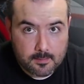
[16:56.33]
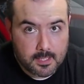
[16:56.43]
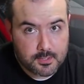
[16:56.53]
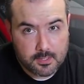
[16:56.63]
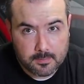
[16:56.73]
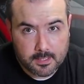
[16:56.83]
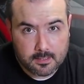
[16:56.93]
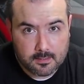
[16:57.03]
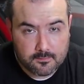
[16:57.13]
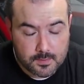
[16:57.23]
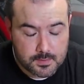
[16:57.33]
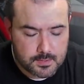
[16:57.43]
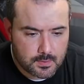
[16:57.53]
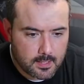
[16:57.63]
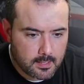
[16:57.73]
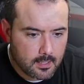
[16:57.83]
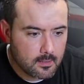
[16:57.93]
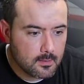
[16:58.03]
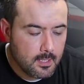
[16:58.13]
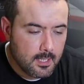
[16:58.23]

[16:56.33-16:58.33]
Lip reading: I'm not tripping any fuses right now.